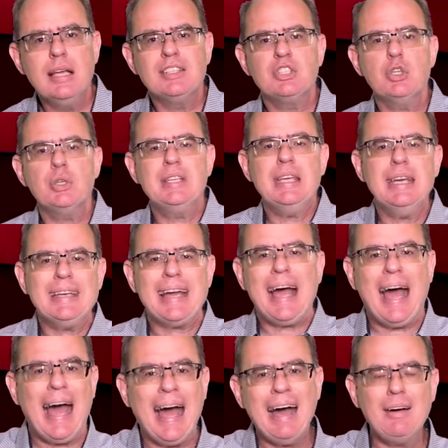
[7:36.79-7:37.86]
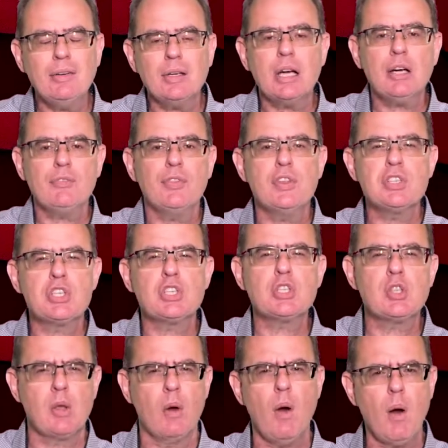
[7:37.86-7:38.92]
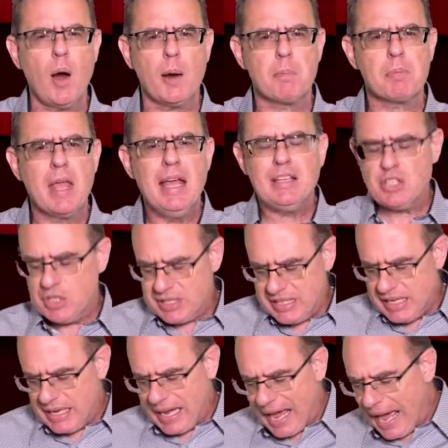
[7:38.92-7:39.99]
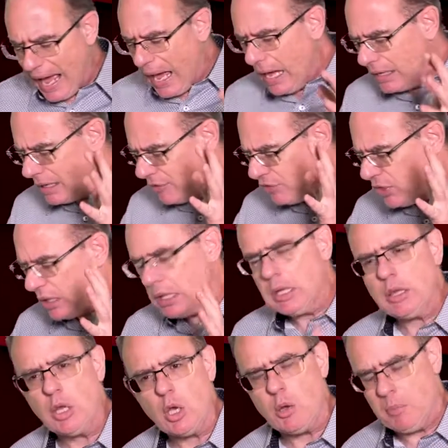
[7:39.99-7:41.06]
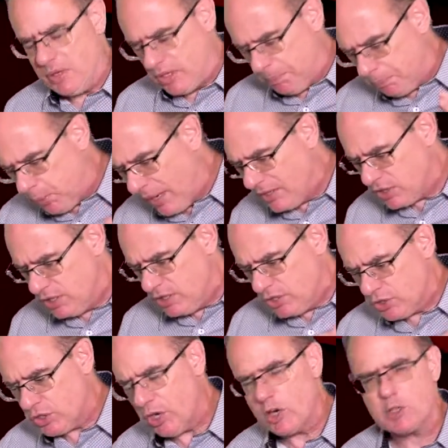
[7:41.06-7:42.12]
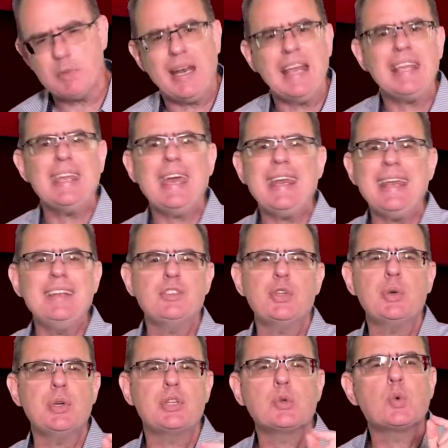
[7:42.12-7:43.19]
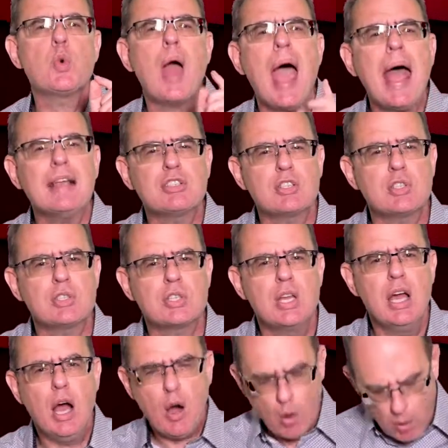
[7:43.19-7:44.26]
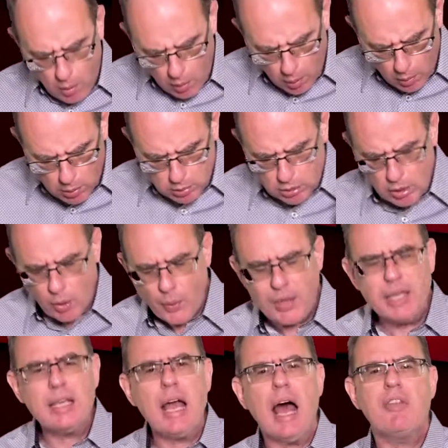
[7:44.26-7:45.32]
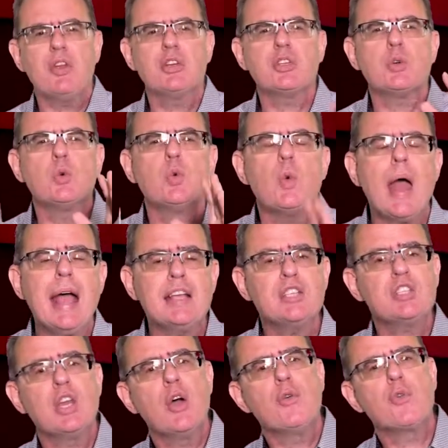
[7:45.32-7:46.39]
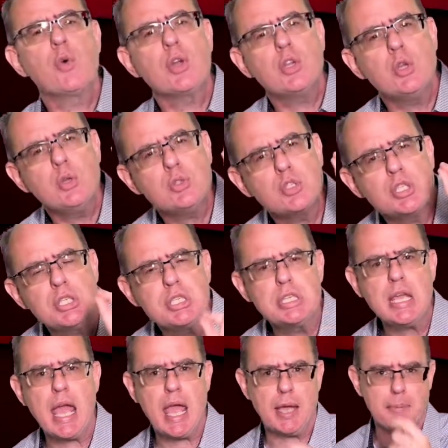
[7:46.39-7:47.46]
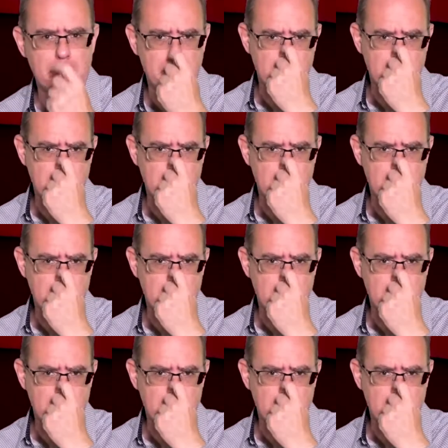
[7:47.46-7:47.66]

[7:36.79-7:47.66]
to get out of the storm, to get out of the gloom and depression, discouragement, and get into His rest. Oh, glory to God. There's a rest for you today.